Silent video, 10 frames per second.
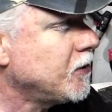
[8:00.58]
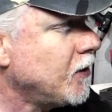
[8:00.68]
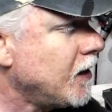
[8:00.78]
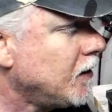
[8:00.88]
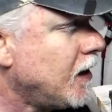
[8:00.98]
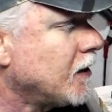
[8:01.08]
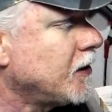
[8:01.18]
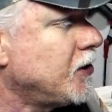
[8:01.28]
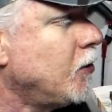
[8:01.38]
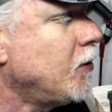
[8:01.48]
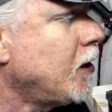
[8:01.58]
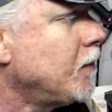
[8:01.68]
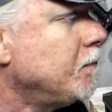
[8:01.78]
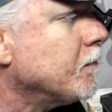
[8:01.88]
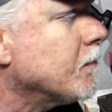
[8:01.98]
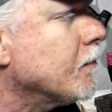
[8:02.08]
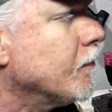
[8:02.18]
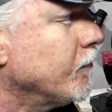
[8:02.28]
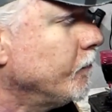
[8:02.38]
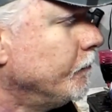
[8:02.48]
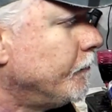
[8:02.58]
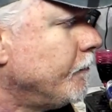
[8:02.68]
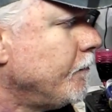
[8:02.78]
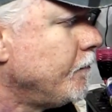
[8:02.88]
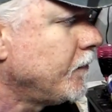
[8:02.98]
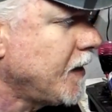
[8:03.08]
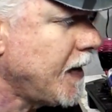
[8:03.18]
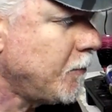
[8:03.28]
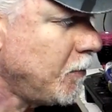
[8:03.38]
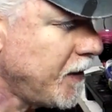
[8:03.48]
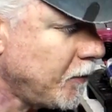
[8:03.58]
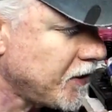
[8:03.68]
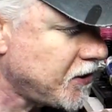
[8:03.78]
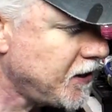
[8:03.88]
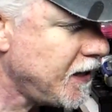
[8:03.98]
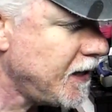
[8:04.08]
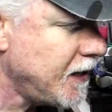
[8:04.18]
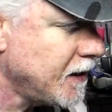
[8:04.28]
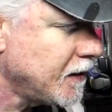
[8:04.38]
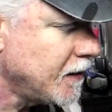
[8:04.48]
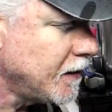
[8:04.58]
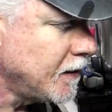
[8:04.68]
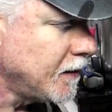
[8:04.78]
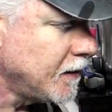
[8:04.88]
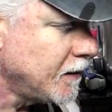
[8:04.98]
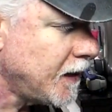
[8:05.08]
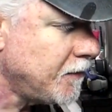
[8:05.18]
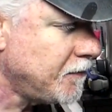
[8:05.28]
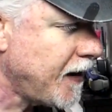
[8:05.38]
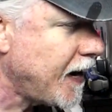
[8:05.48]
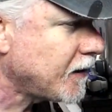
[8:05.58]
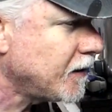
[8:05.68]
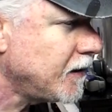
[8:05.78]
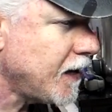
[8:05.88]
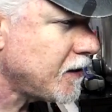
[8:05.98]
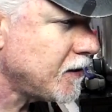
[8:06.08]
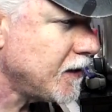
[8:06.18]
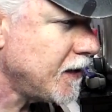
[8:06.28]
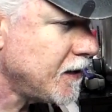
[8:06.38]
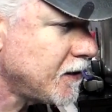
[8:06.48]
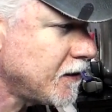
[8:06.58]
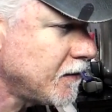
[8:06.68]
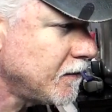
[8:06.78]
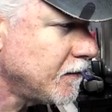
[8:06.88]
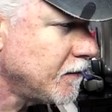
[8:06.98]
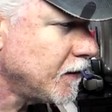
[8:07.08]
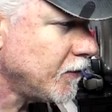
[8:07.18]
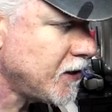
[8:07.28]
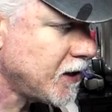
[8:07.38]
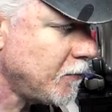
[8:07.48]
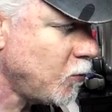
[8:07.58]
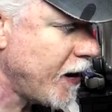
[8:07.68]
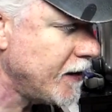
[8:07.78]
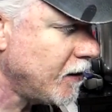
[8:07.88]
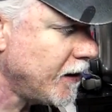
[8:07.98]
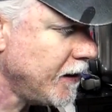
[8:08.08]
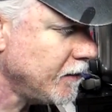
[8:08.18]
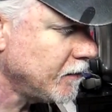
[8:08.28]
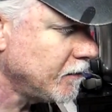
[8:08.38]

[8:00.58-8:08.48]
to unlock the tone arm, and we'll be able to see that in fact, yes, it is, there is some weight on it.